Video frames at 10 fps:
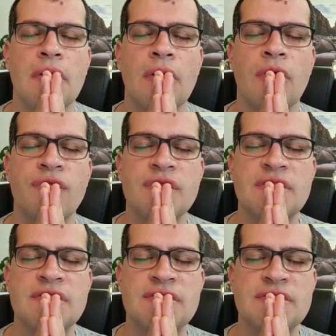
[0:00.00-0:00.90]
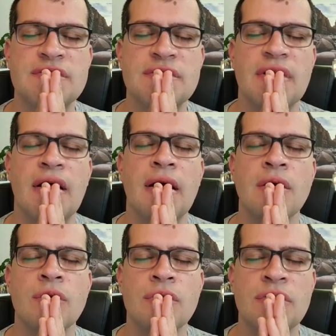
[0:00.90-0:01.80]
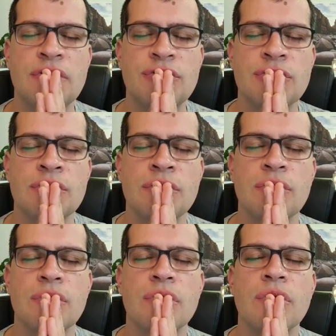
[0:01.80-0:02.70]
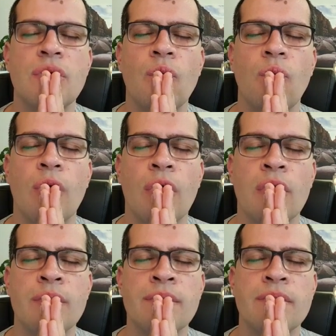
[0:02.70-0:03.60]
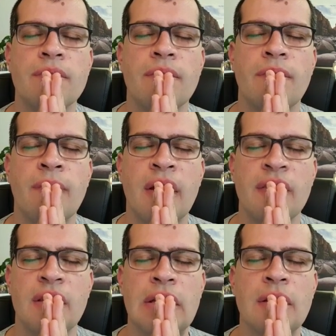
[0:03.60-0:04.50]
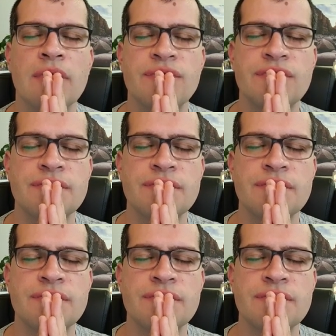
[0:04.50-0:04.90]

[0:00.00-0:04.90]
of this unconditional, warm, motherly love.